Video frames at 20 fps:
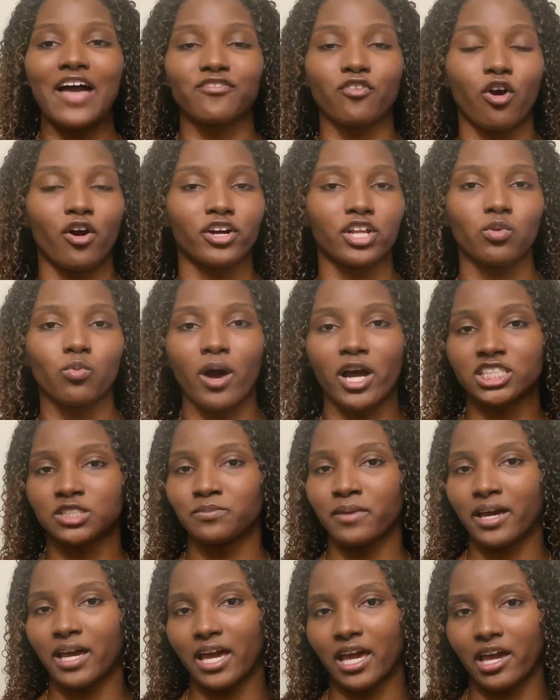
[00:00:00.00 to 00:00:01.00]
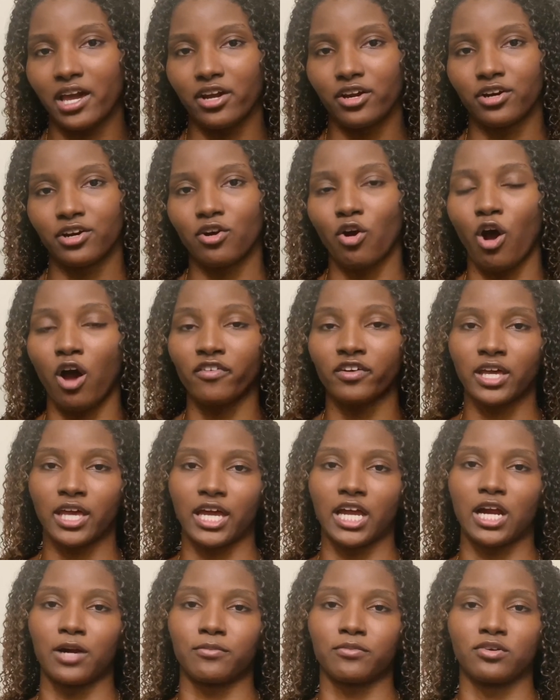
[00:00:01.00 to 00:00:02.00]
already washed my hair off
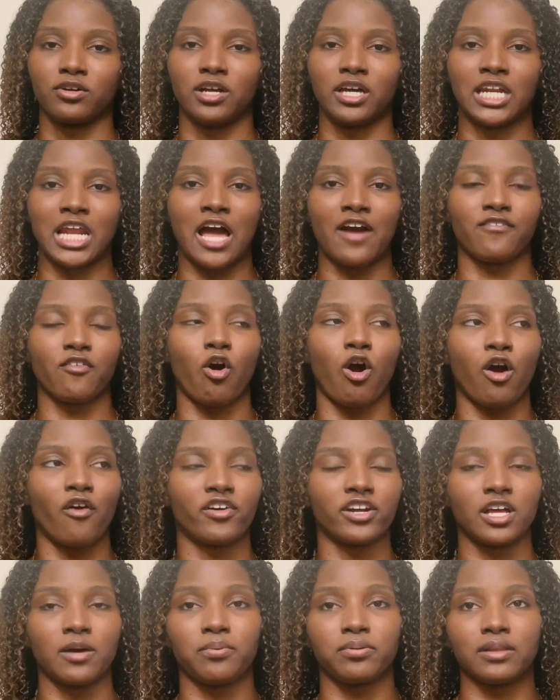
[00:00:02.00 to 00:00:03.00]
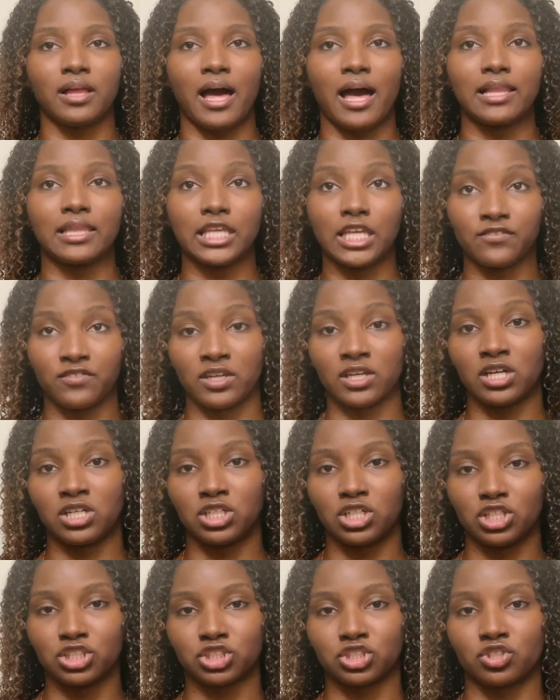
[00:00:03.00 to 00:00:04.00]
camera and I've already applied leave-in
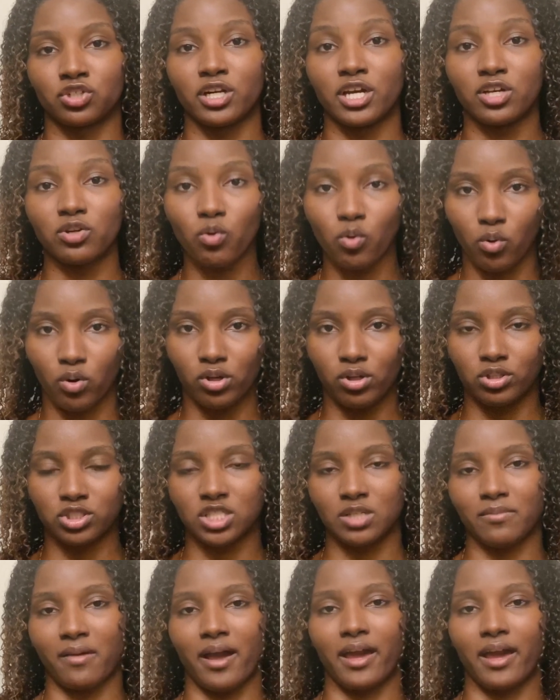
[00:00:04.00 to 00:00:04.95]
conditioner and oil to my